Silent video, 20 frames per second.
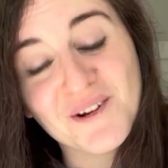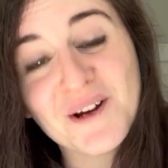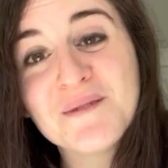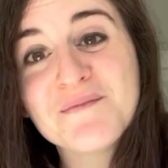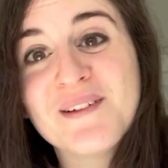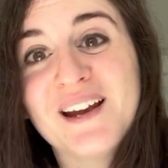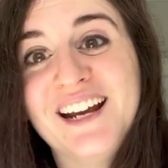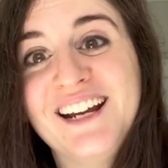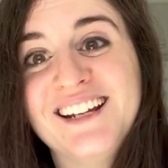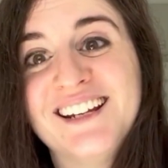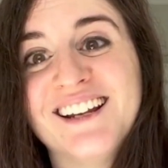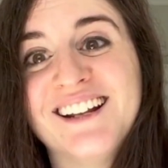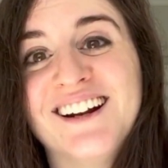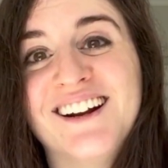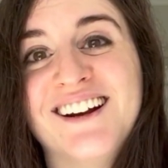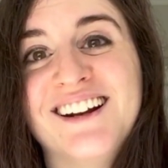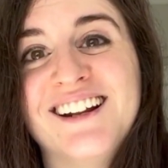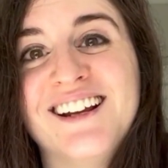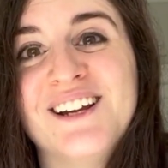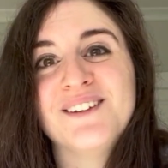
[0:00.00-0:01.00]
banking
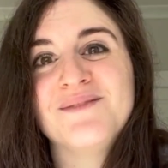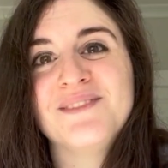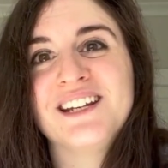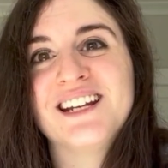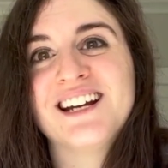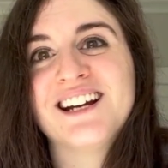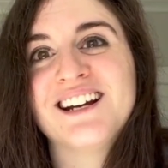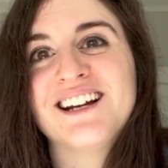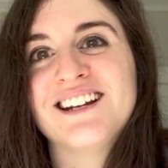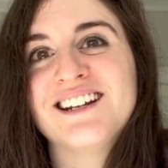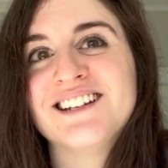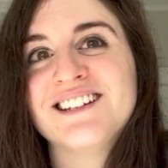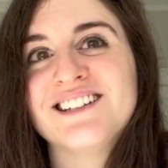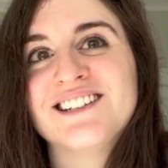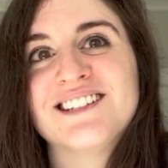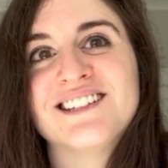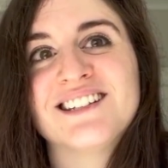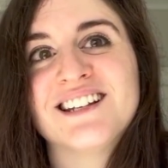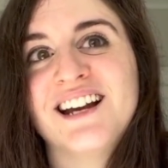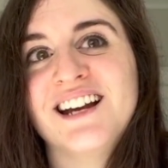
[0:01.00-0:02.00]
on it,
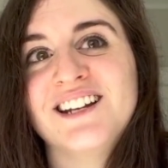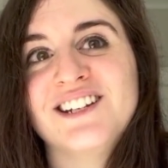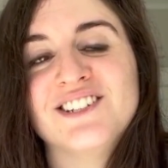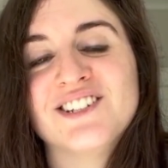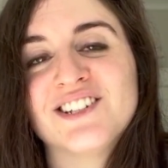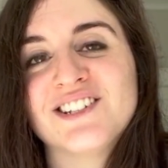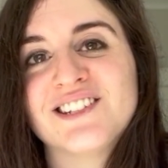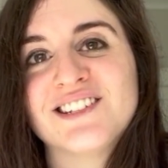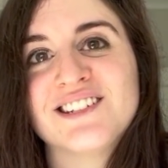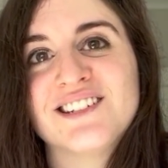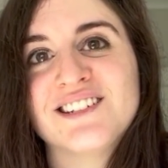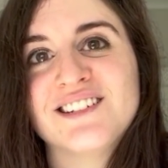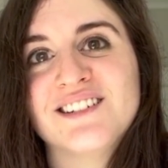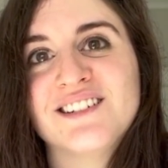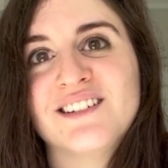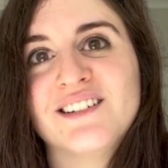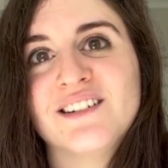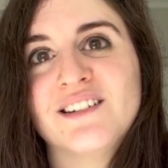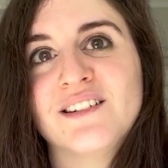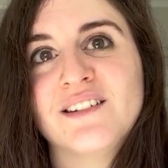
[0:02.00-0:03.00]
because
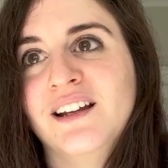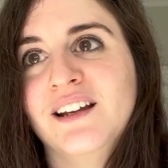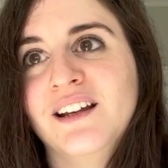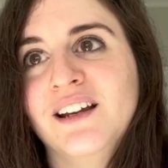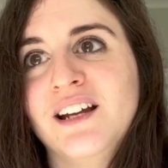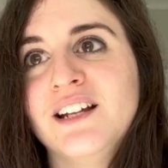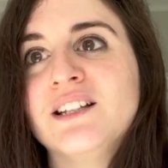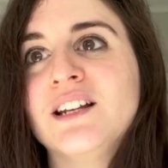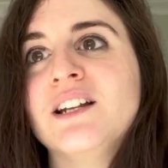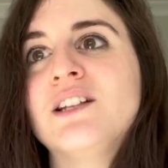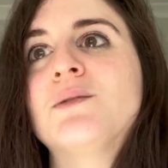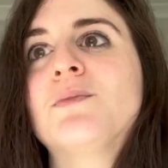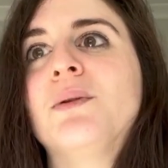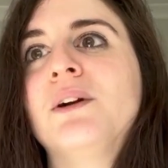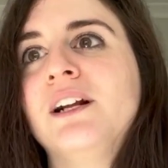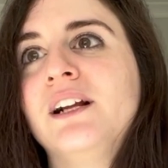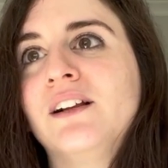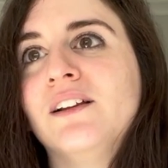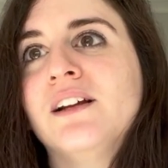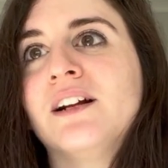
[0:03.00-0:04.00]
it's
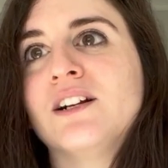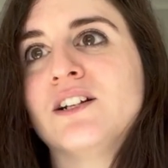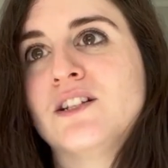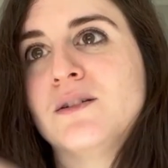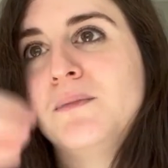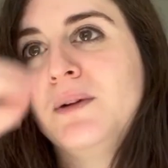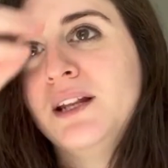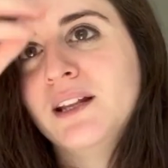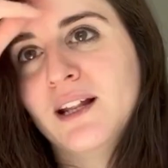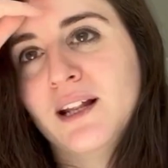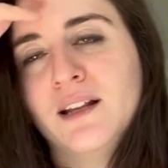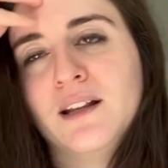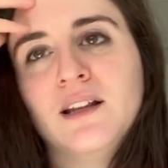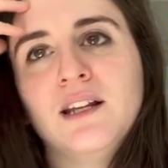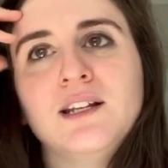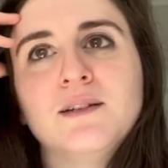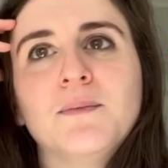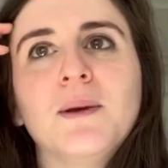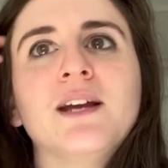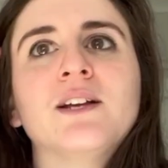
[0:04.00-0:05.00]
pretty clear to me that
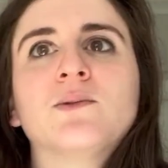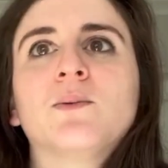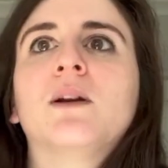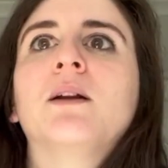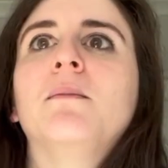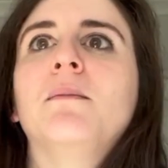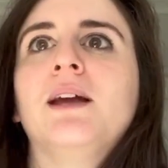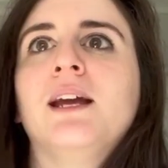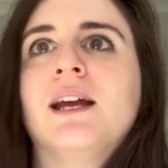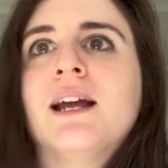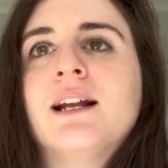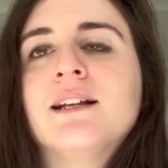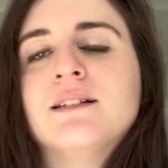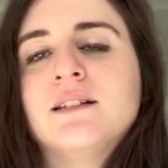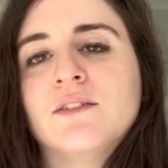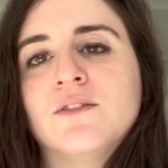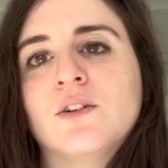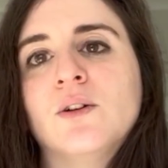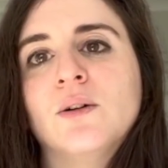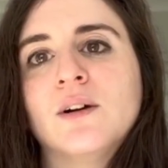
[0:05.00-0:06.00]
these banks want to make it as
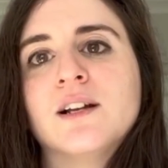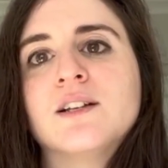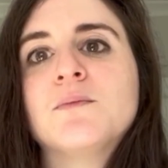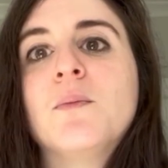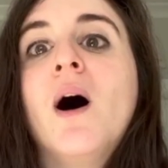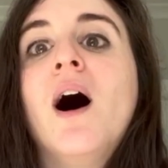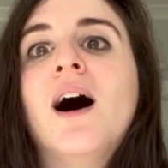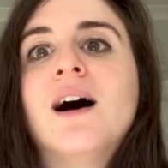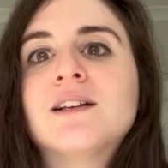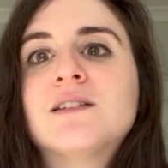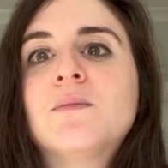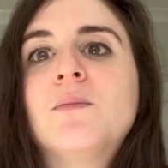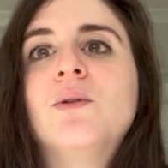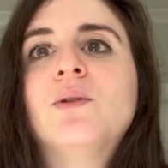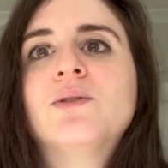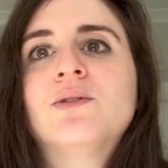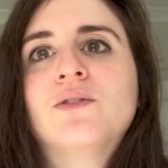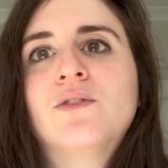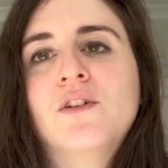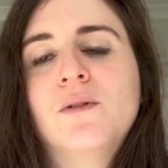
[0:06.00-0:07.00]
difficult as possible
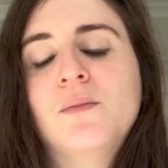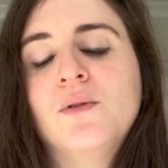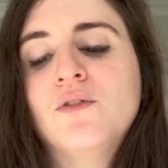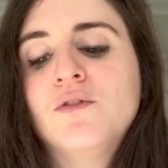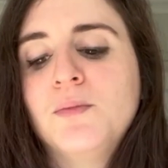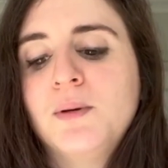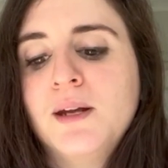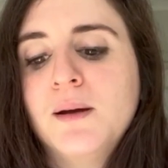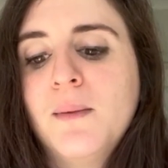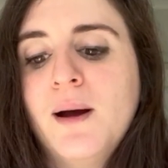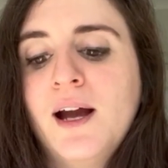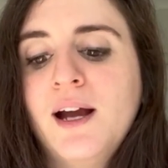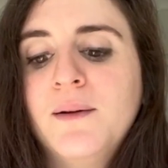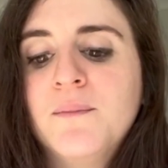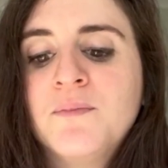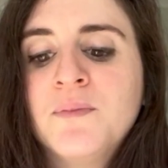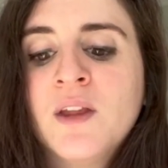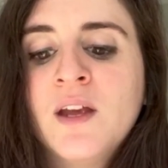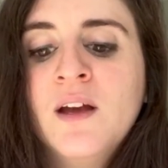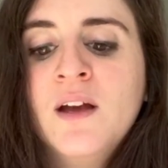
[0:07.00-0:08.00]
to remove PMI.
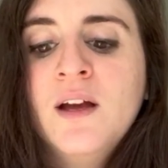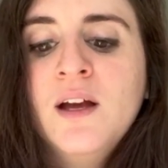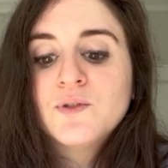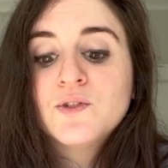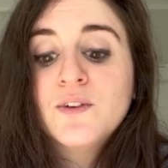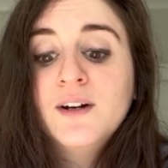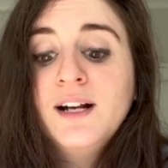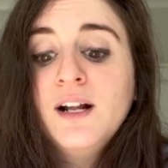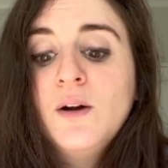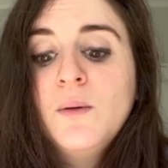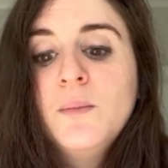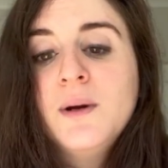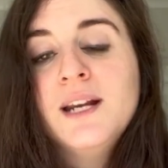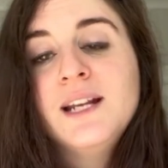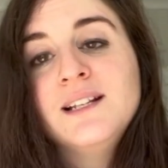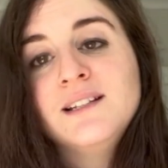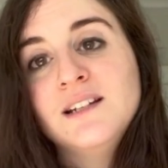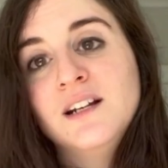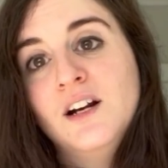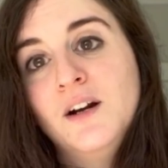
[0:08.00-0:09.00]
So right now I'm
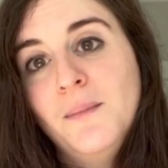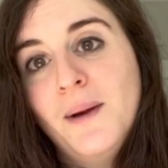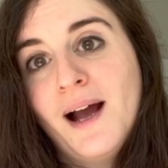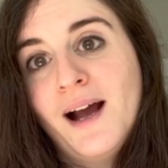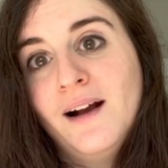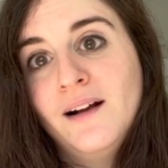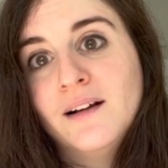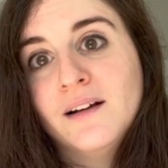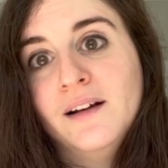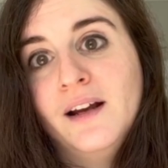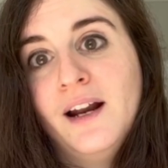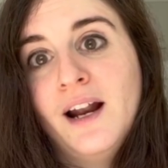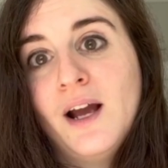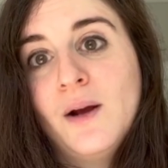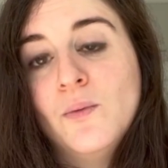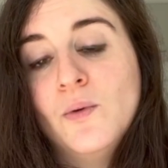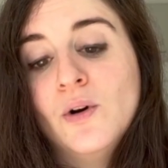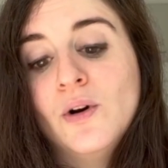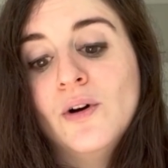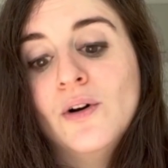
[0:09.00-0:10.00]
waiting to hear back, and I
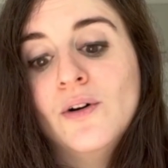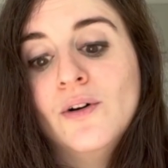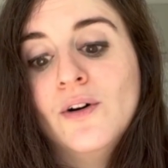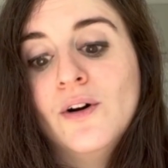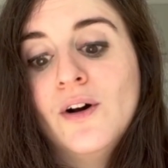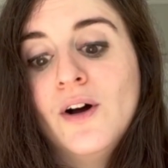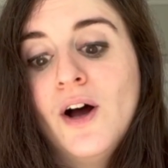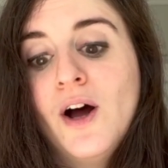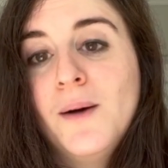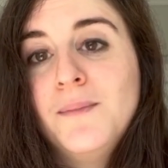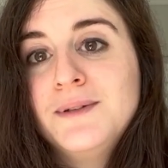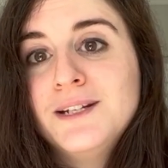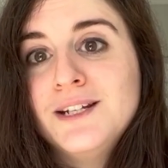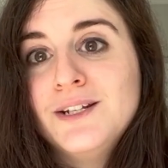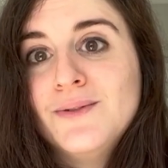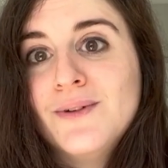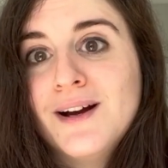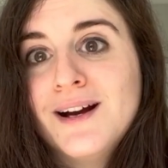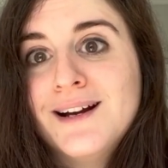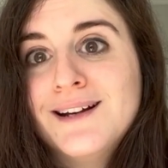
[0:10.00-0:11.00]
will update you
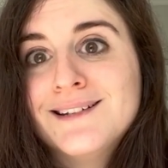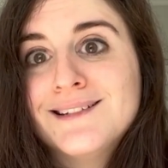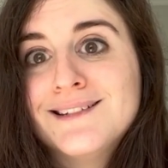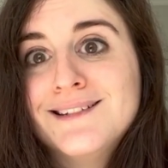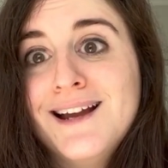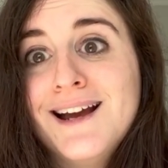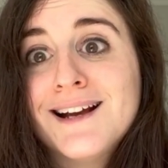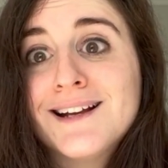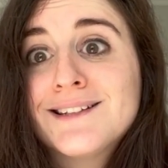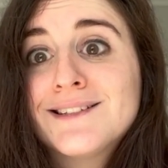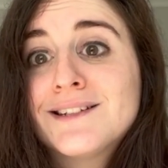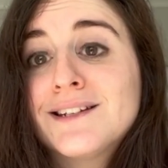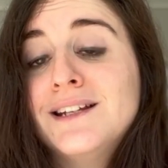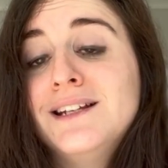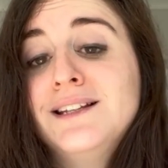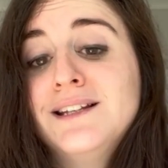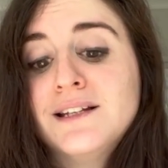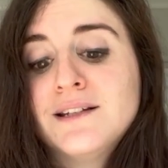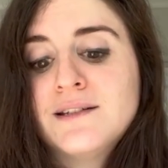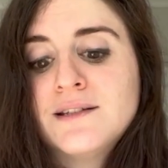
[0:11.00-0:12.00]
guys next
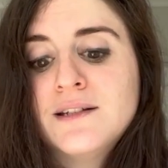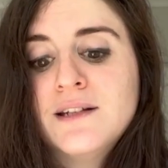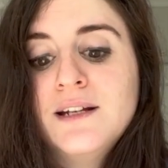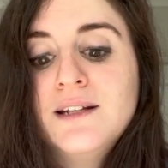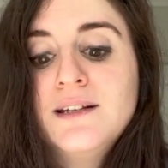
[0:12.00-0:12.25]
in this